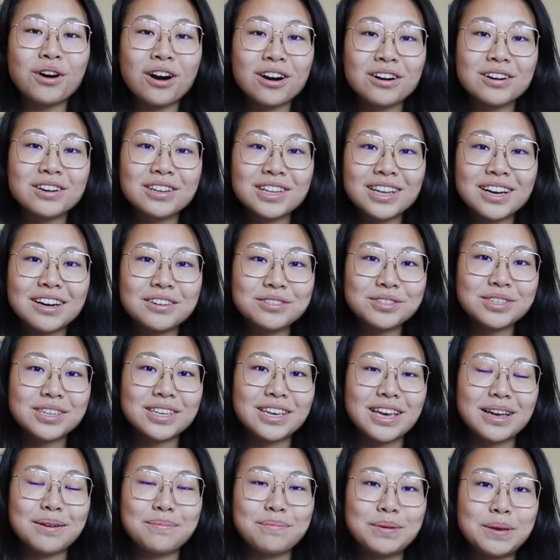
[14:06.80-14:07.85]
are allowed to
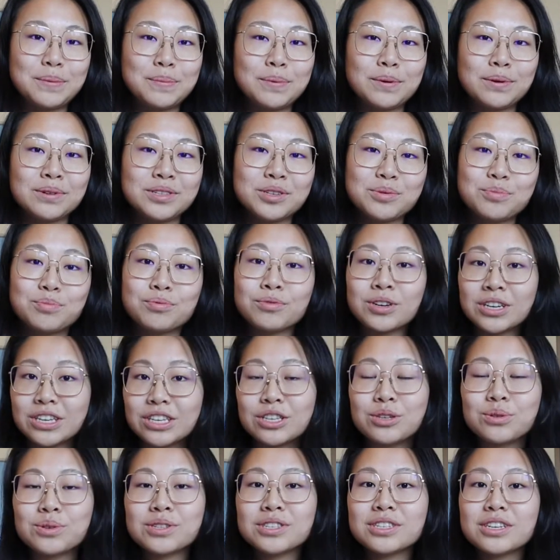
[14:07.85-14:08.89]
get people to bring
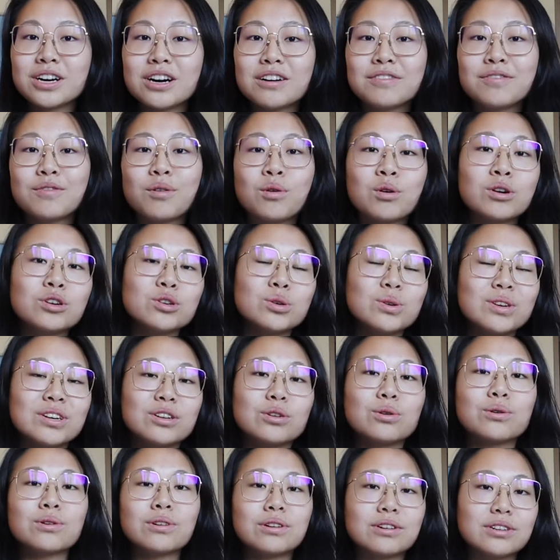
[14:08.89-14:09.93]
you stuff, or you can
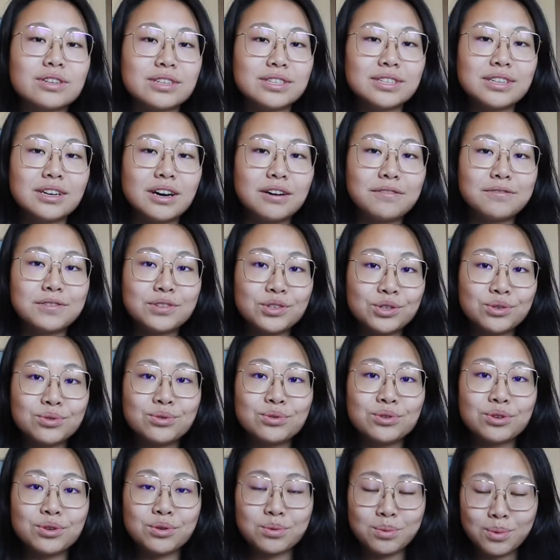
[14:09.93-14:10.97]
order stuff
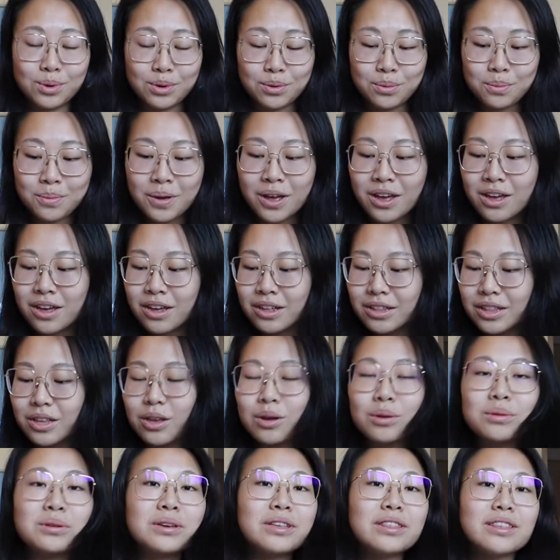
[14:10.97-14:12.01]
to your room. The
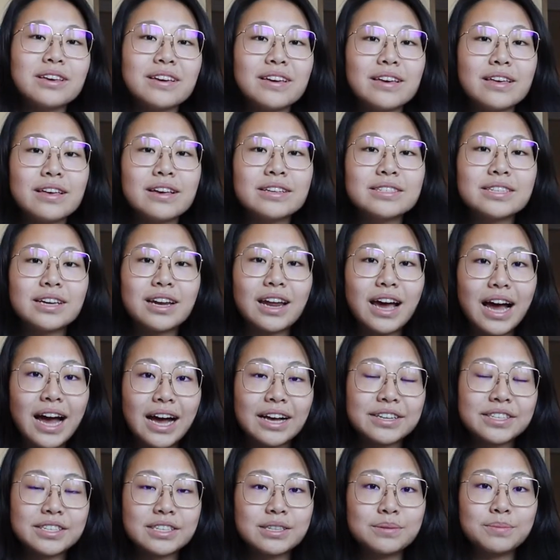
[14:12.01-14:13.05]
only thing is it
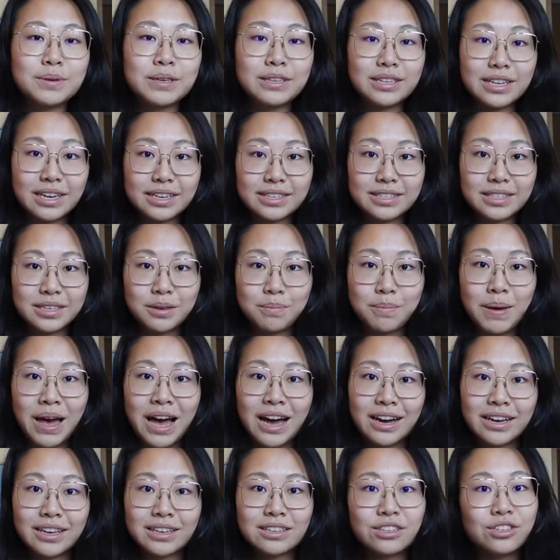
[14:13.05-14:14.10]
has to be nicely
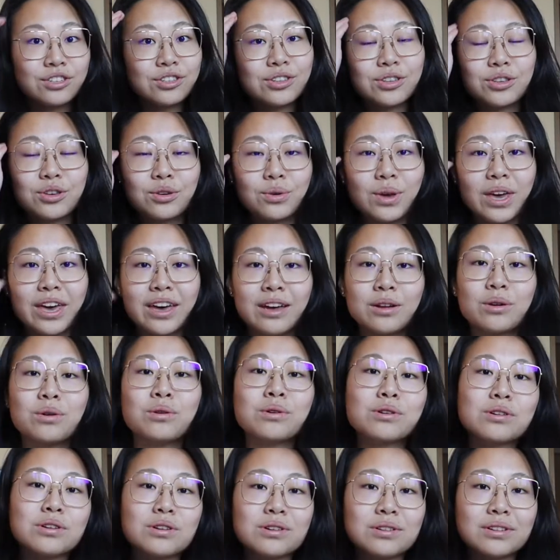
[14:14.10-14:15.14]
packaged, so you can't
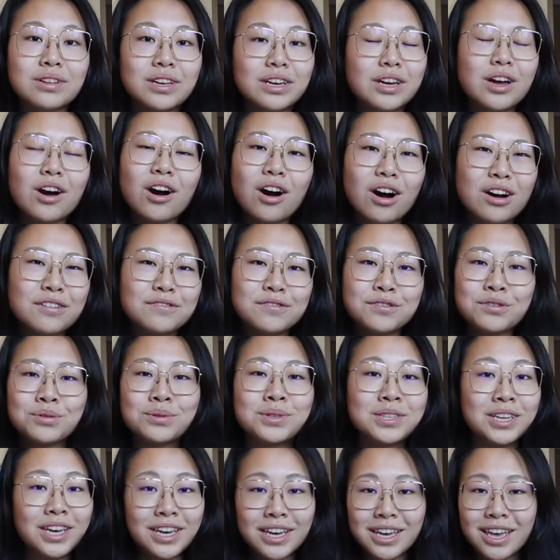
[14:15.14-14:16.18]
order like hot food
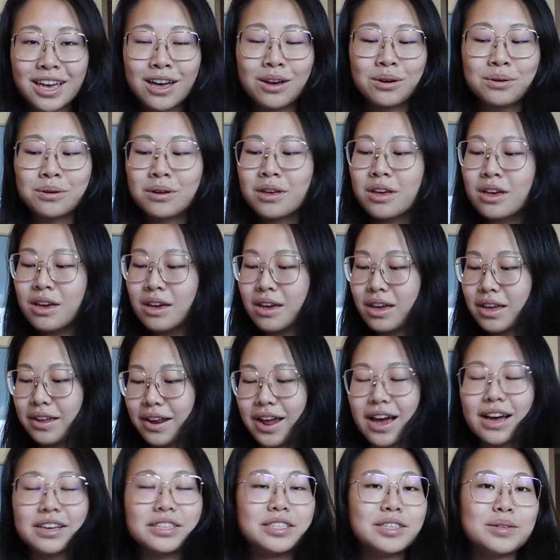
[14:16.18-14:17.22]
takeout. It
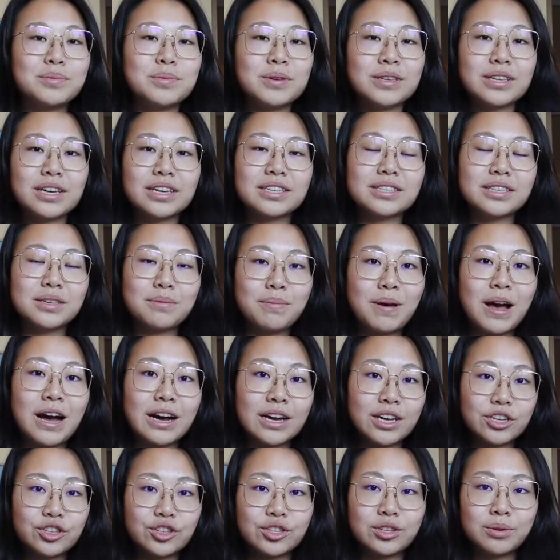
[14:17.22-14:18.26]
has to be nicely
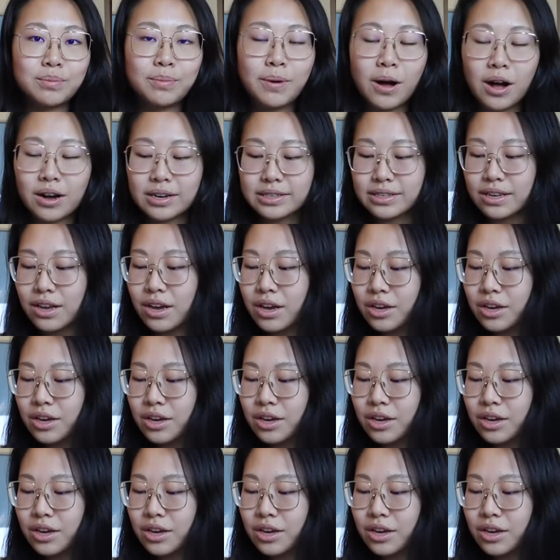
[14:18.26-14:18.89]
packaged in a box.